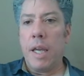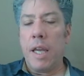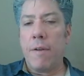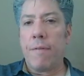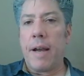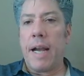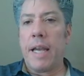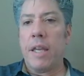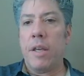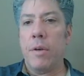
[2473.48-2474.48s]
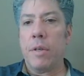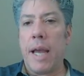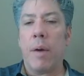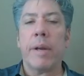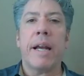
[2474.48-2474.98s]
If I use,
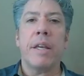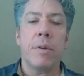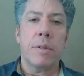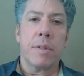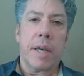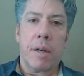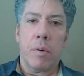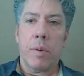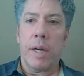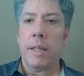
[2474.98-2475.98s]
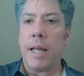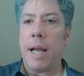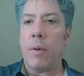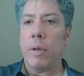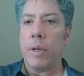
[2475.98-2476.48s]
how would I use that? Well,
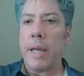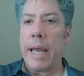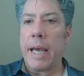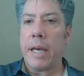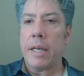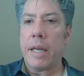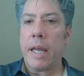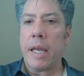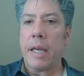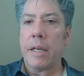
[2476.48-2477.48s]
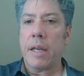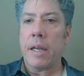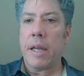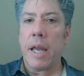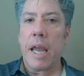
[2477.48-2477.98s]
I would add
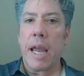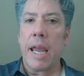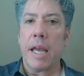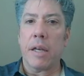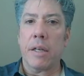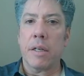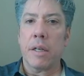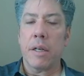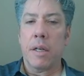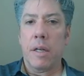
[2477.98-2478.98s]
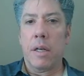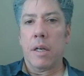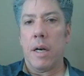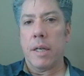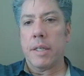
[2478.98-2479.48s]
an and
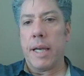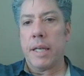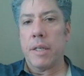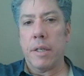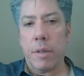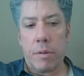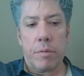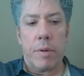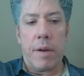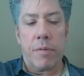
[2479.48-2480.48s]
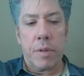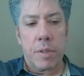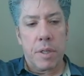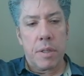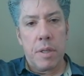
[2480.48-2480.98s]
contact here
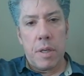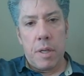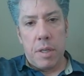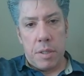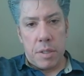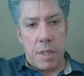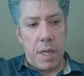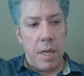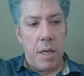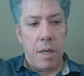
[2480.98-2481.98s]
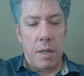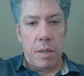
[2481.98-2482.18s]
referencing C